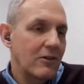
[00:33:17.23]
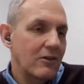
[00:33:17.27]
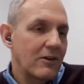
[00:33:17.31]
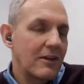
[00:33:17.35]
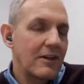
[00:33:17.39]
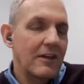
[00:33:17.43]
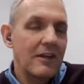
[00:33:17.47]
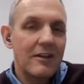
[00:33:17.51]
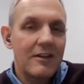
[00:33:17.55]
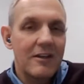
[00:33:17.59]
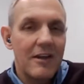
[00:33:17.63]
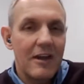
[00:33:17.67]

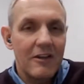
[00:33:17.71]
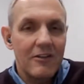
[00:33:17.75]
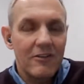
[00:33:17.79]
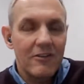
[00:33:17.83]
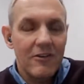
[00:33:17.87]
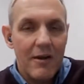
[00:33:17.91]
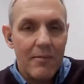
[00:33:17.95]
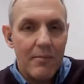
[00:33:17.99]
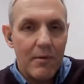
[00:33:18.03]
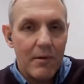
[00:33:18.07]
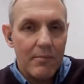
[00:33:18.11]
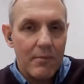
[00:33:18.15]
key
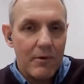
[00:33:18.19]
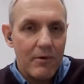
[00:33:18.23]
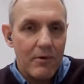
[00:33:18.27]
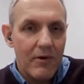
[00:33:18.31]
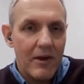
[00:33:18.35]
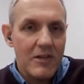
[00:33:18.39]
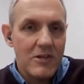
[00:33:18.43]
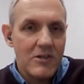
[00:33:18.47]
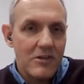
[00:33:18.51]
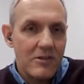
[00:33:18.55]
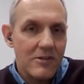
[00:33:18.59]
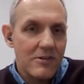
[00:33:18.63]
daytime
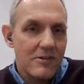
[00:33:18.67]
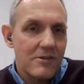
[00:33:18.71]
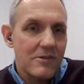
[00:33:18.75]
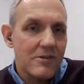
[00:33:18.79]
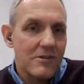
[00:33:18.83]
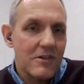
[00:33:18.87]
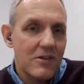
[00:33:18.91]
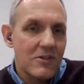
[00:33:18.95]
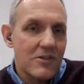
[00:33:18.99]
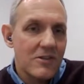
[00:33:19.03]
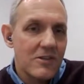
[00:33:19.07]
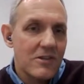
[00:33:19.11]

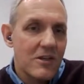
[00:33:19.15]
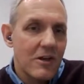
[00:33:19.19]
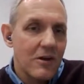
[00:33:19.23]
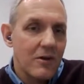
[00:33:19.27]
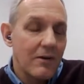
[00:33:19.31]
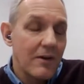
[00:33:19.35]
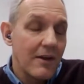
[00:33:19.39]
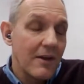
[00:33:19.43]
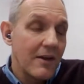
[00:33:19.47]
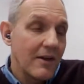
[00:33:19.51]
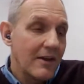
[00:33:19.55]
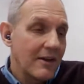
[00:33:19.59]
operations. And
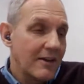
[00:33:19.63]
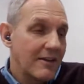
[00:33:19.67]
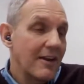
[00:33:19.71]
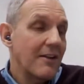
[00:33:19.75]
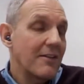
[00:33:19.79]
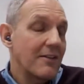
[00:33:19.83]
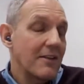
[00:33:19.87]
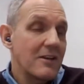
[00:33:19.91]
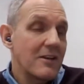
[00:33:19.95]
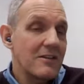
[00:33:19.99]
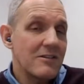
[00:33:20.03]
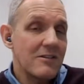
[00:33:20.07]
so
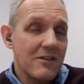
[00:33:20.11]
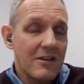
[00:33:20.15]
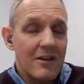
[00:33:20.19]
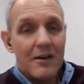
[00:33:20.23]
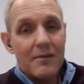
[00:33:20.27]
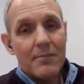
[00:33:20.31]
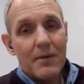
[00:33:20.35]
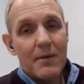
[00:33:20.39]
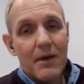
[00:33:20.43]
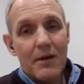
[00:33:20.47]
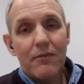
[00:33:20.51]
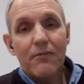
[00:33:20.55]
there's going to
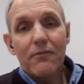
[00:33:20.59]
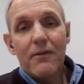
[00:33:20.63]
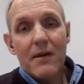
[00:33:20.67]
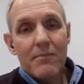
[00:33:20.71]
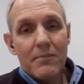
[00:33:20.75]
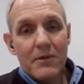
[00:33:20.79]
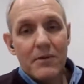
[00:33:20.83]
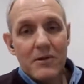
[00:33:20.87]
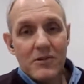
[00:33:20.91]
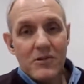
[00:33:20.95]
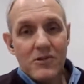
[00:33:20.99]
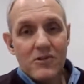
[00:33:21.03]
be a fair
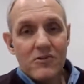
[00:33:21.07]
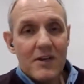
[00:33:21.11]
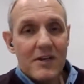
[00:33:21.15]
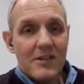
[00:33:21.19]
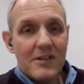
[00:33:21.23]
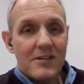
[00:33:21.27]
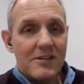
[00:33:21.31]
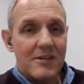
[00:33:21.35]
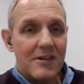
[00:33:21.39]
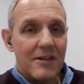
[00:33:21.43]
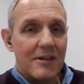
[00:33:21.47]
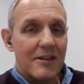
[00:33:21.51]
bit of
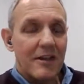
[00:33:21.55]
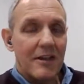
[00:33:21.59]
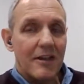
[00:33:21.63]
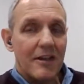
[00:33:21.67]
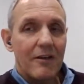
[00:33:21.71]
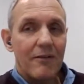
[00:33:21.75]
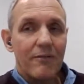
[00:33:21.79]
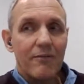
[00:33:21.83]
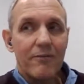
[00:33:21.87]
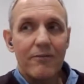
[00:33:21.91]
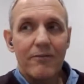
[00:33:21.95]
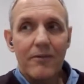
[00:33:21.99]
stress. And I think
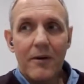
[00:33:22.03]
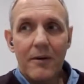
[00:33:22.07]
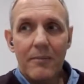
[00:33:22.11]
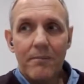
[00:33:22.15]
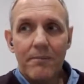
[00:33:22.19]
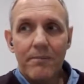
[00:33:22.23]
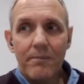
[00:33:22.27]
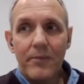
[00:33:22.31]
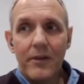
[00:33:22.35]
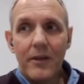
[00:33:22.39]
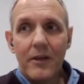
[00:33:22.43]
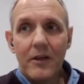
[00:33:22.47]
if
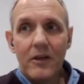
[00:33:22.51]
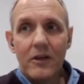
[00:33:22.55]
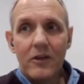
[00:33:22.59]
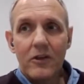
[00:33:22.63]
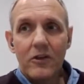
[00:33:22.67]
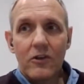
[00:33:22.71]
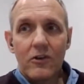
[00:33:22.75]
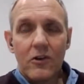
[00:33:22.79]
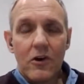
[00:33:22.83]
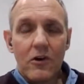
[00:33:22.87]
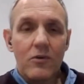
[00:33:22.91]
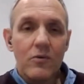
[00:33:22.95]

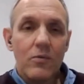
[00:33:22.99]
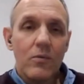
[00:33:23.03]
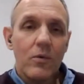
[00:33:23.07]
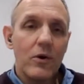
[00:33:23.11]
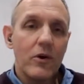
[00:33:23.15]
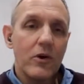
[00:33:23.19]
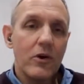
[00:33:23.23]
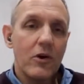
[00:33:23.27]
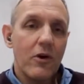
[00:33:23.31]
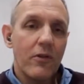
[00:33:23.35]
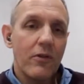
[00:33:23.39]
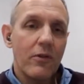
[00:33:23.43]
you don't
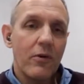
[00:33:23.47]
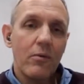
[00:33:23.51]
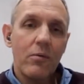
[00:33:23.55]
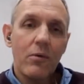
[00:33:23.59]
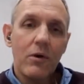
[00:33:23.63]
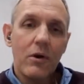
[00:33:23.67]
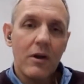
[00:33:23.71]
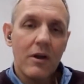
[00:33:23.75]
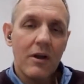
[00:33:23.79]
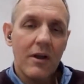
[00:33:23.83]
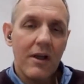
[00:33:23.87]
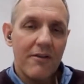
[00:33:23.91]
work on the
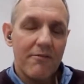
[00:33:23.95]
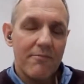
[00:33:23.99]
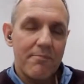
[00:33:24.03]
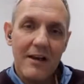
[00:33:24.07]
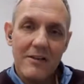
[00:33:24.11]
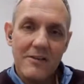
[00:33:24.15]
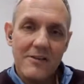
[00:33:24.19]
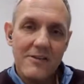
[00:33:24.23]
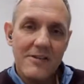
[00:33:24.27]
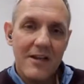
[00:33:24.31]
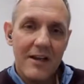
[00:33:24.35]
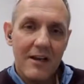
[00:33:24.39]
work-life
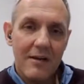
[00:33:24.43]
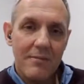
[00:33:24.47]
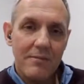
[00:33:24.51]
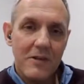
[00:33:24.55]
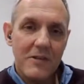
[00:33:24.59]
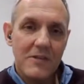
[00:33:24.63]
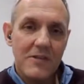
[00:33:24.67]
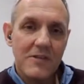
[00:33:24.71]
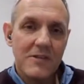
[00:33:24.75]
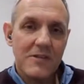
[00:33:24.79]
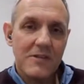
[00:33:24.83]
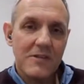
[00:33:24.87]
balance
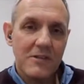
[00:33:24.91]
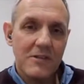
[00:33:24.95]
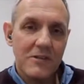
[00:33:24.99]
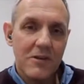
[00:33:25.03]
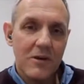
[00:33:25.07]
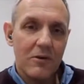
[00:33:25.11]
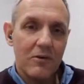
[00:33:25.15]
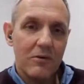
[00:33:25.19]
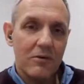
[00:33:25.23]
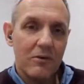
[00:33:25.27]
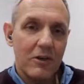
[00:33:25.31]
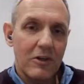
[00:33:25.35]
elements,
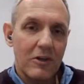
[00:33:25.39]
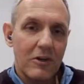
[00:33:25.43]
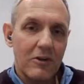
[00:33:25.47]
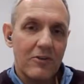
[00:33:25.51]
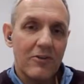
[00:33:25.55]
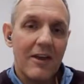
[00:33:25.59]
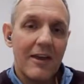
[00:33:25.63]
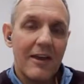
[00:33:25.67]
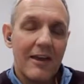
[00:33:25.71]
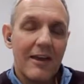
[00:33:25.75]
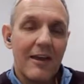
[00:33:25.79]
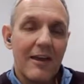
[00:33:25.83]
so
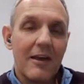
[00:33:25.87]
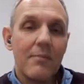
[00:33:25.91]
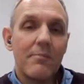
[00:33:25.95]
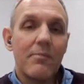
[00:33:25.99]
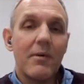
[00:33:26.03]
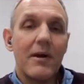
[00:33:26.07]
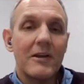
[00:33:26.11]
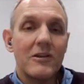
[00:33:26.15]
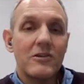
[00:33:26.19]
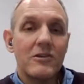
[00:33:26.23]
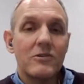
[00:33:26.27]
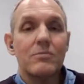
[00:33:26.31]
taking a
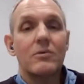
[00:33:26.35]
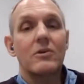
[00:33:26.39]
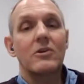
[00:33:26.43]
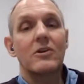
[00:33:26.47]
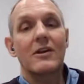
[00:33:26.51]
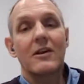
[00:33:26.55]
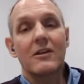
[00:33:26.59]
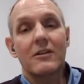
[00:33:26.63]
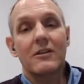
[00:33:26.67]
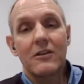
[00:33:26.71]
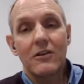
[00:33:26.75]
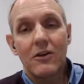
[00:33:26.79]
break when
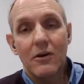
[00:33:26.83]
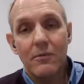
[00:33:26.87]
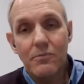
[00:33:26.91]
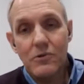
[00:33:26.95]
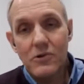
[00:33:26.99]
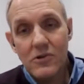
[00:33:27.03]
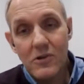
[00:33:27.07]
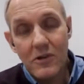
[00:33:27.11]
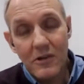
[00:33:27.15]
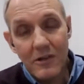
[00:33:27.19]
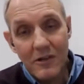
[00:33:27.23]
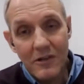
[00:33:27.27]
you get the
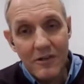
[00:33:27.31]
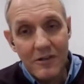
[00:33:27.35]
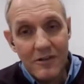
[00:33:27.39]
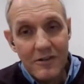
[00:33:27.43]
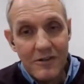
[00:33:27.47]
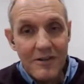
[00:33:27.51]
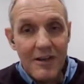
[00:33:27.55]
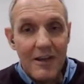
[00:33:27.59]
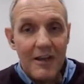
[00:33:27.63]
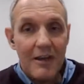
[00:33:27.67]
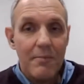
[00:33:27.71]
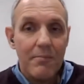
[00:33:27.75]
opportunity
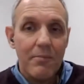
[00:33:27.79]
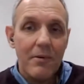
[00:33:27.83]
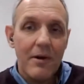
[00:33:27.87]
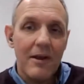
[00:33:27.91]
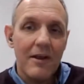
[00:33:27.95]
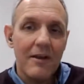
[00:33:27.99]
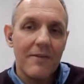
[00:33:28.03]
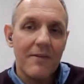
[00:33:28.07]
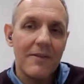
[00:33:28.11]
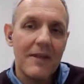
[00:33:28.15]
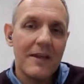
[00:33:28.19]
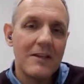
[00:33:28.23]
to take a
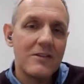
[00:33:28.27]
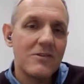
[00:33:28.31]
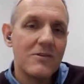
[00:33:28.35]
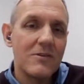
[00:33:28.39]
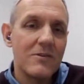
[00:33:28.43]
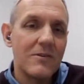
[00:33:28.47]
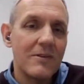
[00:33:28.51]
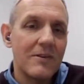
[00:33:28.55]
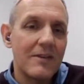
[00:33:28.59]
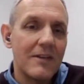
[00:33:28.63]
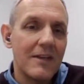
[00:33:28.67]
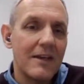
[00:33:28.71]
break and that
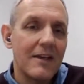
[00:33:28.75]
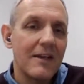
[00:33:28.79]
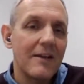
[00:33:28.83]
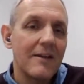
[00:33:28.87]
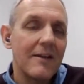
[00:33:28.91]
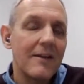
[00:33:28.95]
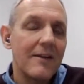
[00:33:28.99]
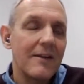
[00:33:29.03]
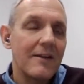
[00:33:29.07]
sort of thing,